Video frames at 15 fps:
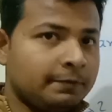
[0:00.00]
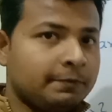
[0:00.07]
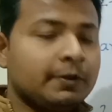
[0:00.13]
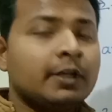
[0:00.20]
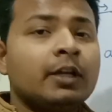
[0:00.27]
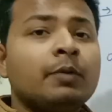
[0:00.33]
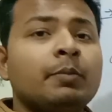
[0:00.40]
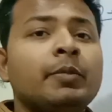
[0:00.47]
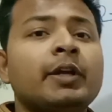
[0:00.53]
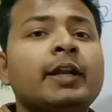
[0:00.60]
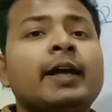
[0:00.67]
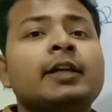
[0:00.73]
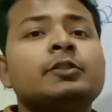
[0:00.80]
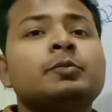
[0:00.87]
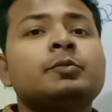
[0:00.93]
If a
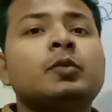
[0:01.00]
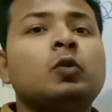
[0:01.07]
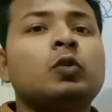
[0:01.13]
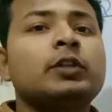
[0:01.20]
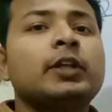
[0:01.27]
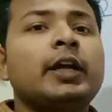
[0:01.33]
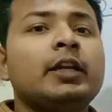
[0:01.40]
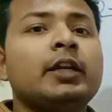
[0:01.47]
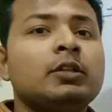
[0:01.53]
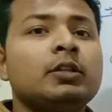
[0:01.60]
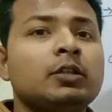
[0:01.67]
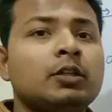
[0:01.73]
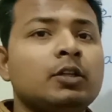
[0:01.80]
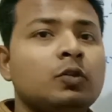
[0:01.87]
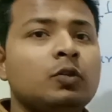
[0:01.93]
number has more
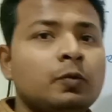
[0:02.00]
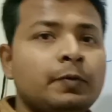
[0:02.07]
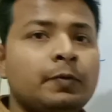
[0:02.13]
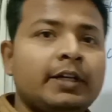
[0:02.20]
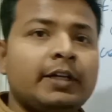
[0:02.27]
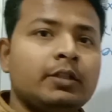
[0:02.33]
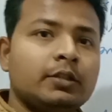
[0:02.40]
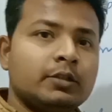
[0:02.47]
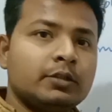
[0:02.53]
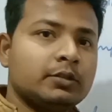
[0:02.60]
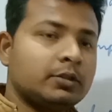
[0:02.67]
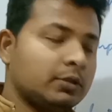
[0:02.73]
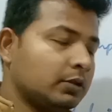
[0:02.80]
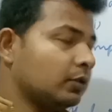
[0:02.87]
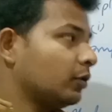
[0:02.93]
than two
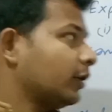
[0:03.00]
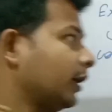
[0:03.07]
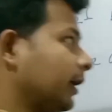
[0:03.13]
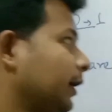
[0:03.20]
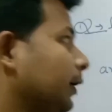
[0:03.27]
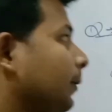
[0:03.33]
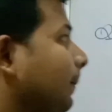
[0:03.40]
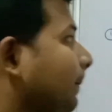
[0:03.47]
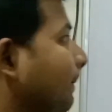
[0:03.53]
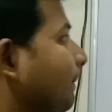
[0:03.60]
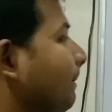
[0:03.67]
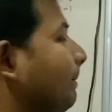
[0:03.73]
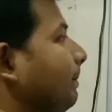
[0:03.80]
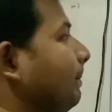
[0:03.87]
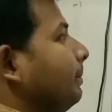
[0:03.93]
factors.
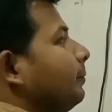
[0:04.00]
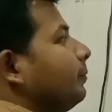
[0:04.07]
Okay,